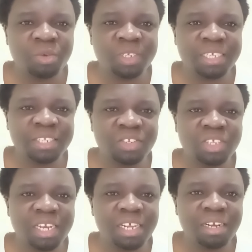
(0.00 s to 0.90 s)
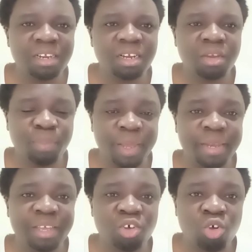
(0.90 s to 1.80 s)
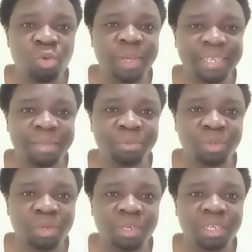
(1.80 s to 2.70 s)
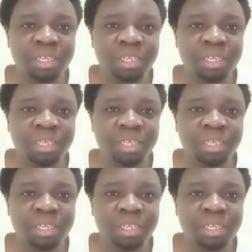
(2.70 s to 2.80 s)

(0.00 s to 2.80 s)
watching this channel, depending on your time zone.